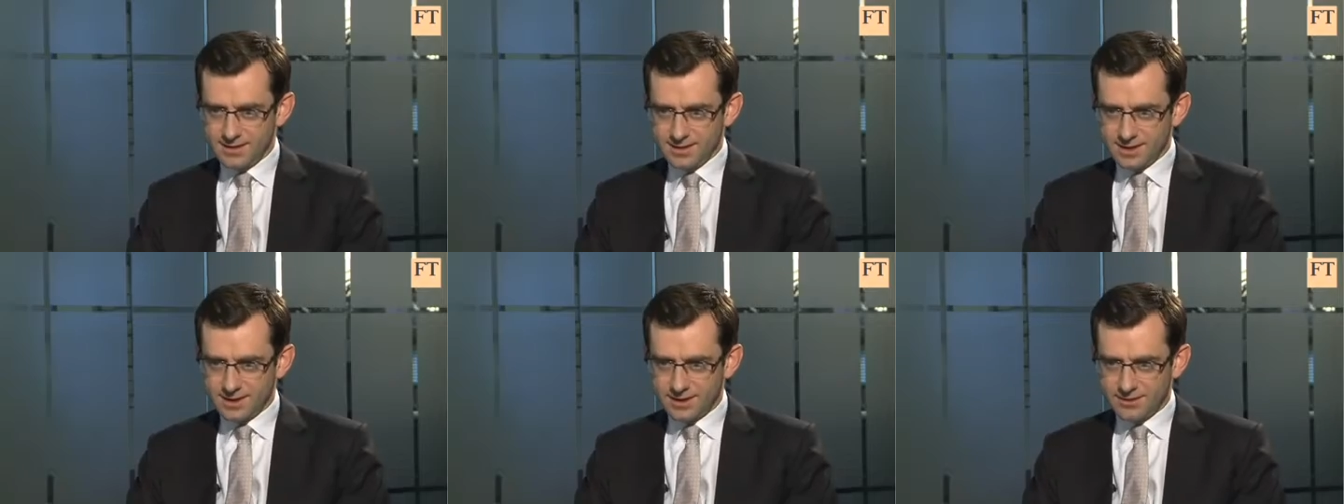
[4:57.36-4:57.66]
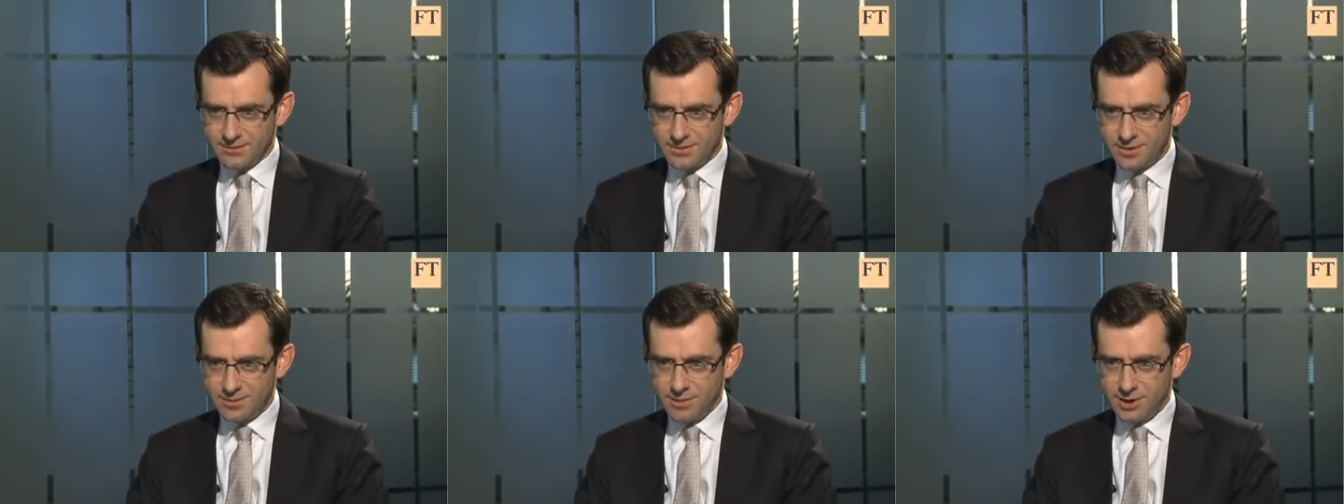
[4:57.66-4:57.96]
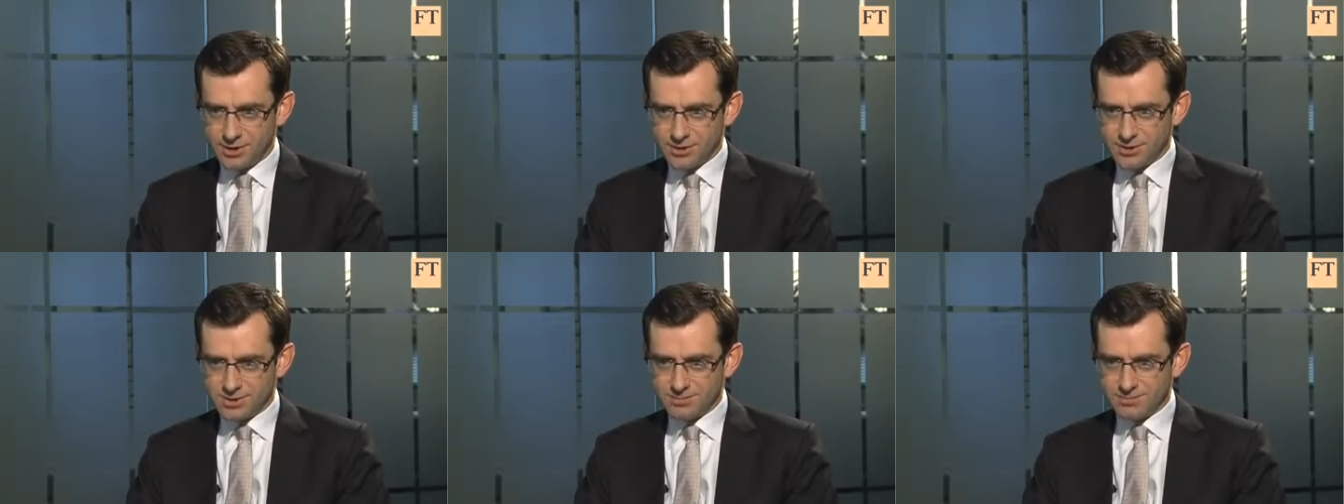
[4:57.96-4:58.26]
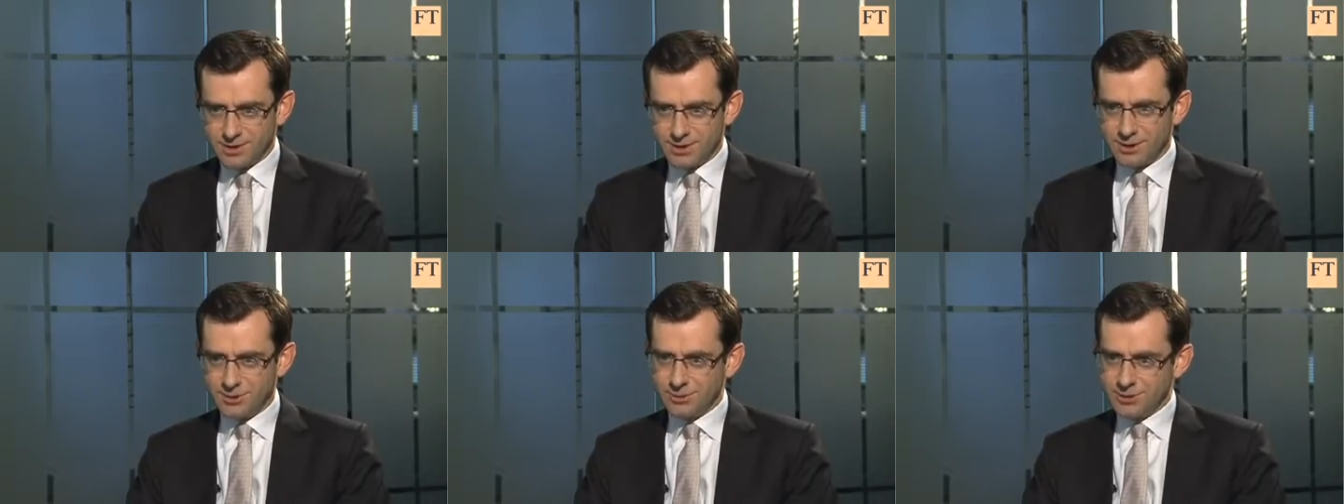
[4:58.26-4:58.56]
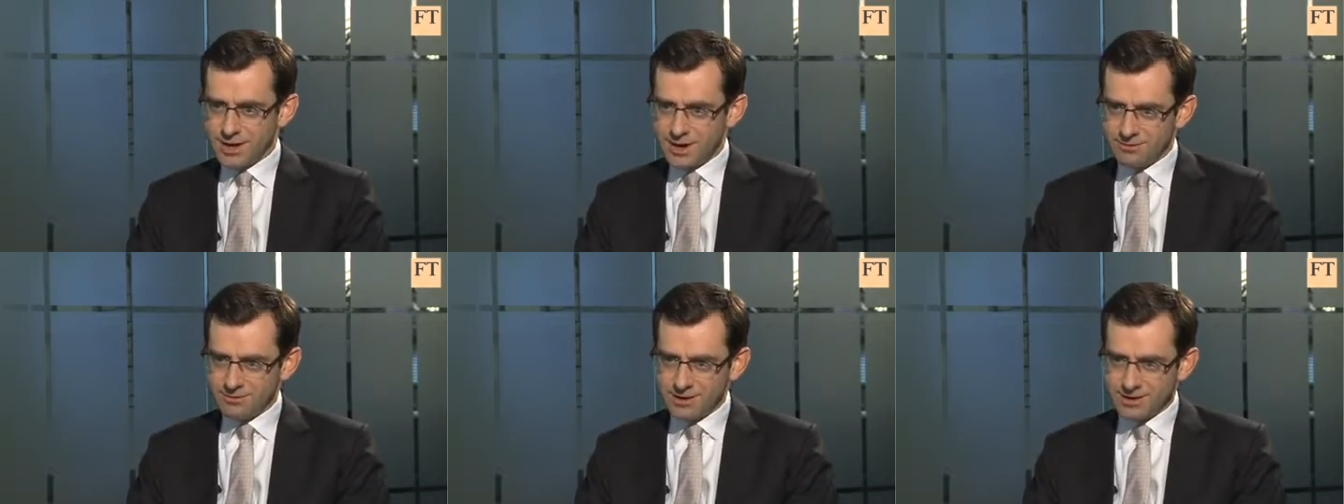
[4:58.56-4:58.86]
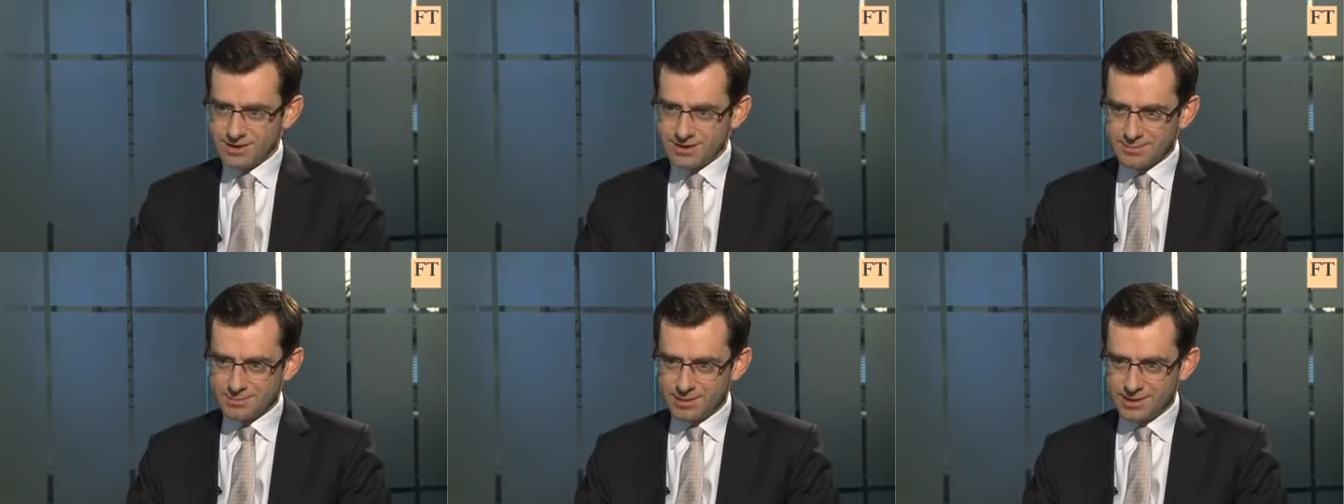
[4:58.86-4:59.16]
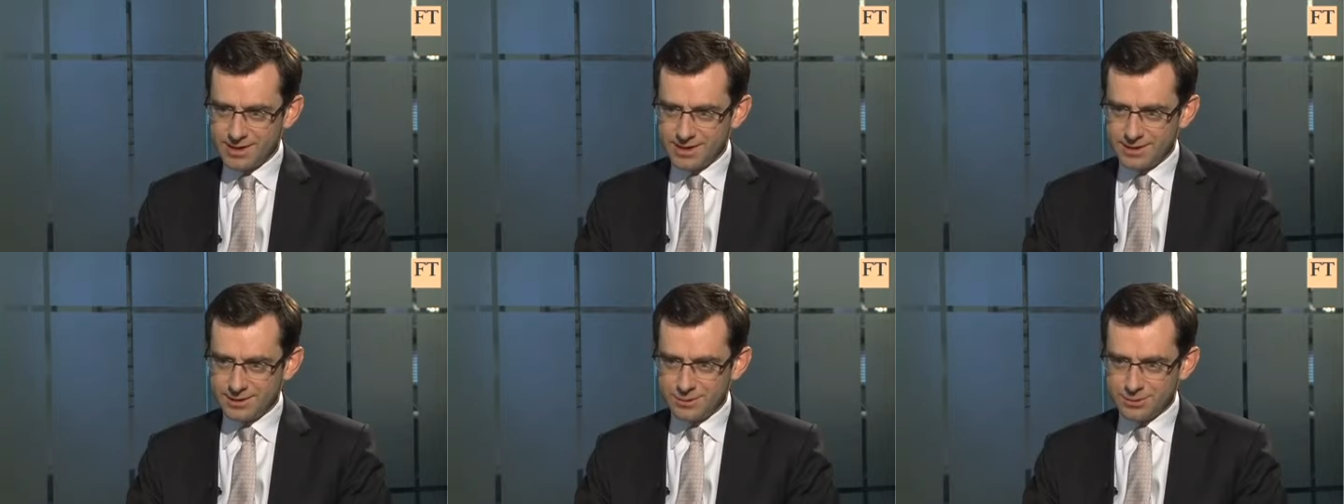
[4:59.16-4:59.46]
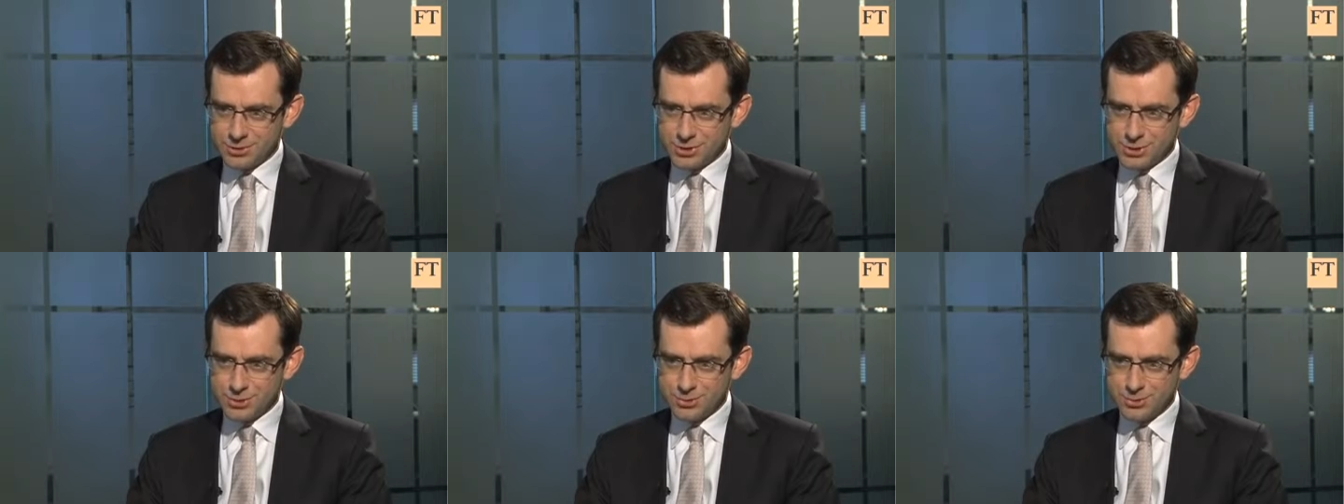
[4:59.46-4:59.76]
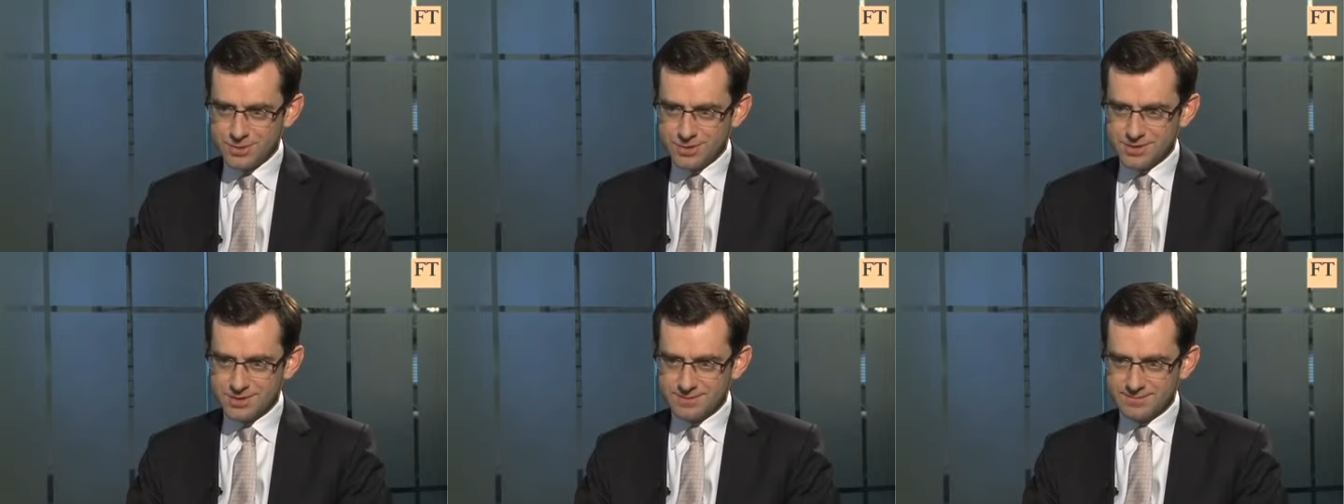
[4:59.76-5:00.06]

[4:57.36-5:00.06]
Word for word: Thank you very much. Are you now ready to play long short?